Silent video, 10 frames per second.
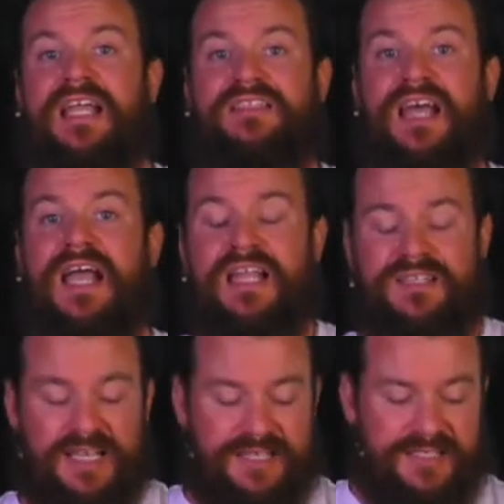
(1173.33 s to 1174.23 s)
It's
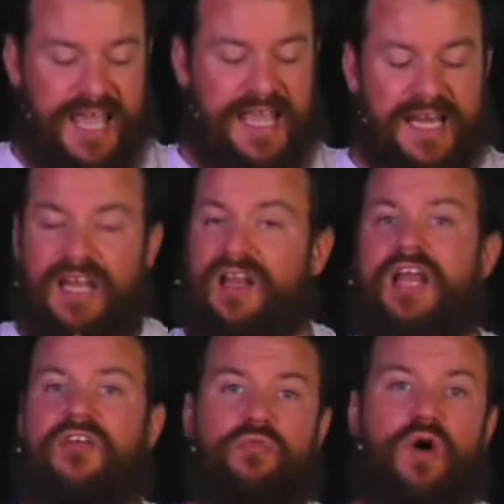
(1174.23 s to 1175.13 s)
saying, in
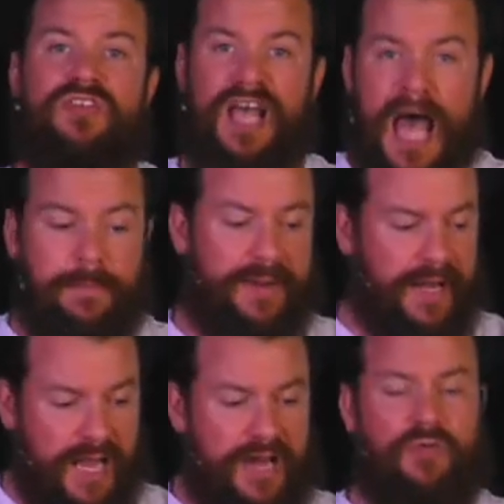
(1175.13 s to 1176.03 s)
light of what's
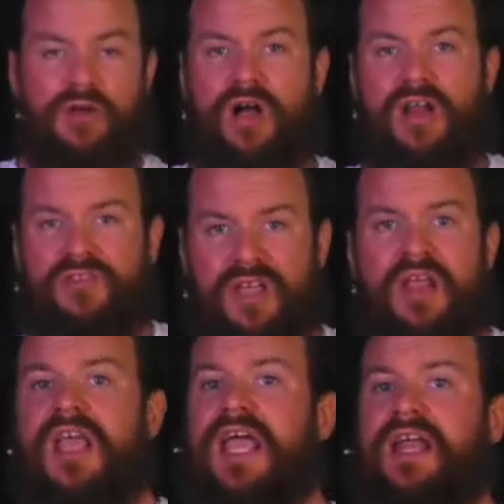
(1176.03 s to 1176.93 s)
happening, in light of what God has said,